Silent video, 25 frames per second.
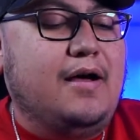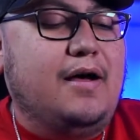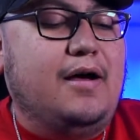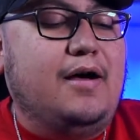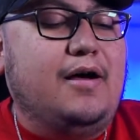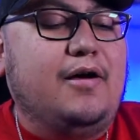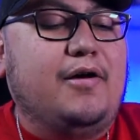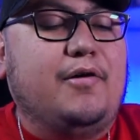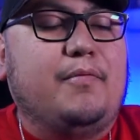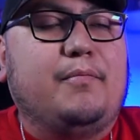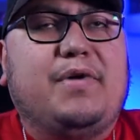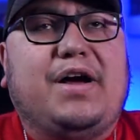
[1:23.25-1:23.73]

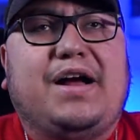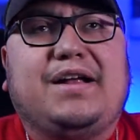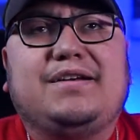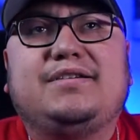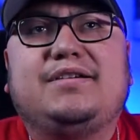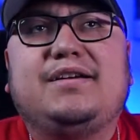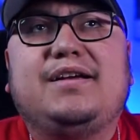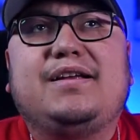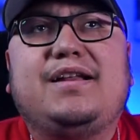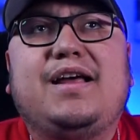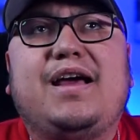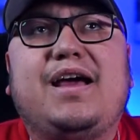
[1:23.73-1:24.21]
I
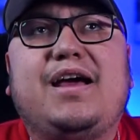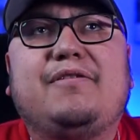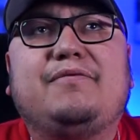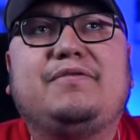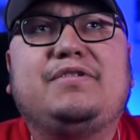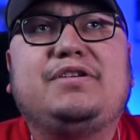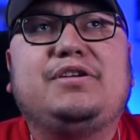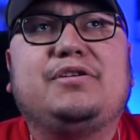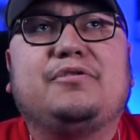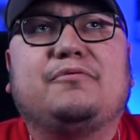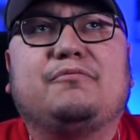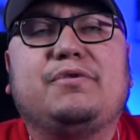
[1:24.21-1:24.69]
did
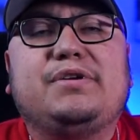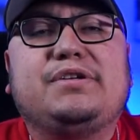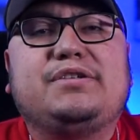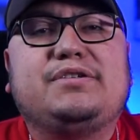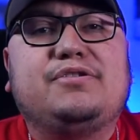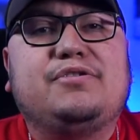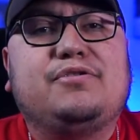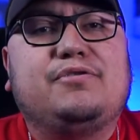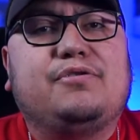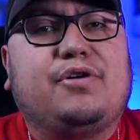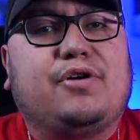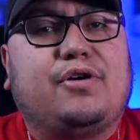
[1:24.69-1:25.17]
have the
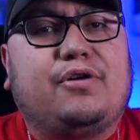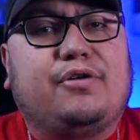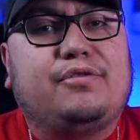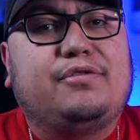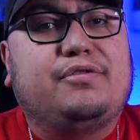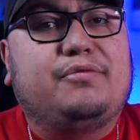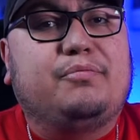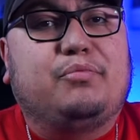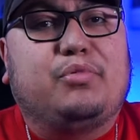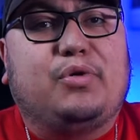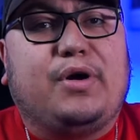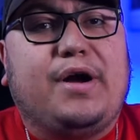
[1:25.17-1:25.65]
original
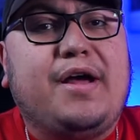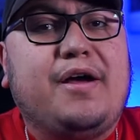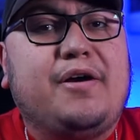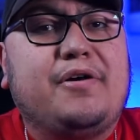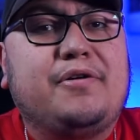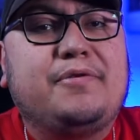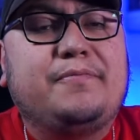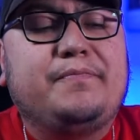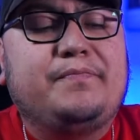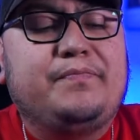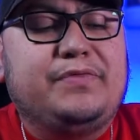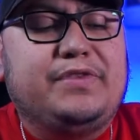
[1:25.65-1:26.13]
Earth
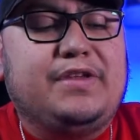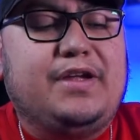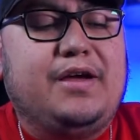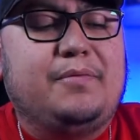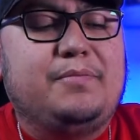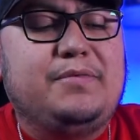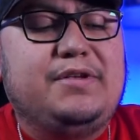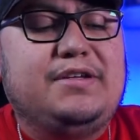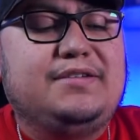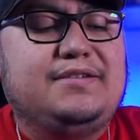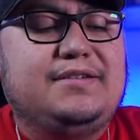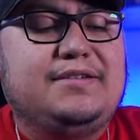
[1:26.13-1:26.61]
Brown
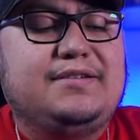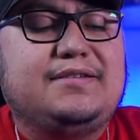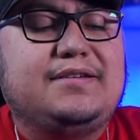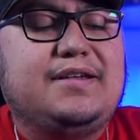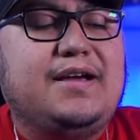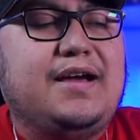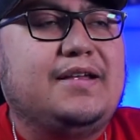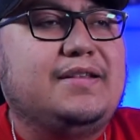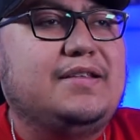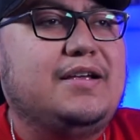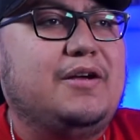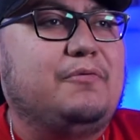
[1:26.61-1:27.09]
Yeezy
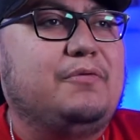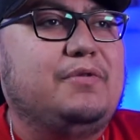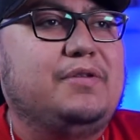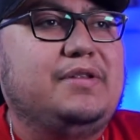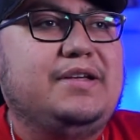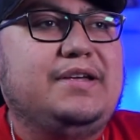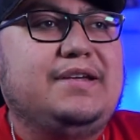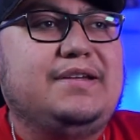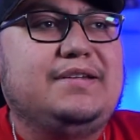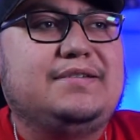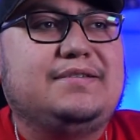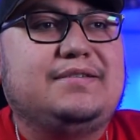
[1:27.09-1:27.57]
slide that
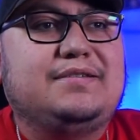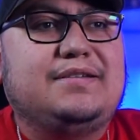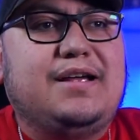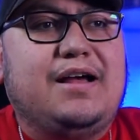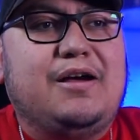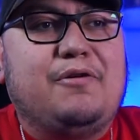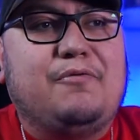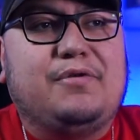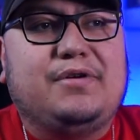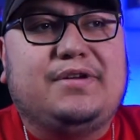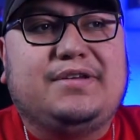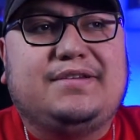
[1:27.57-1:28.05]
released,
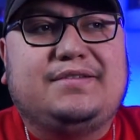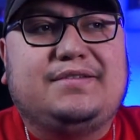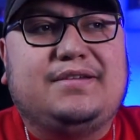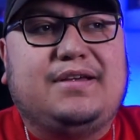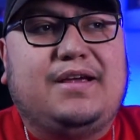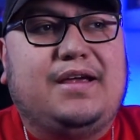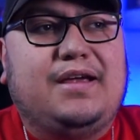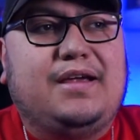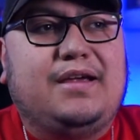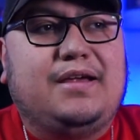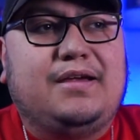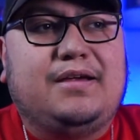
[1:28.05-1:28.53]
I want to
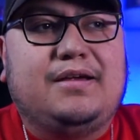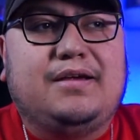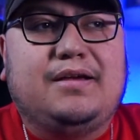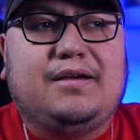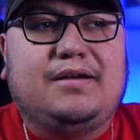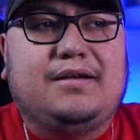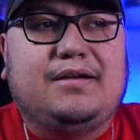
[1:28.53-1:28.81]
say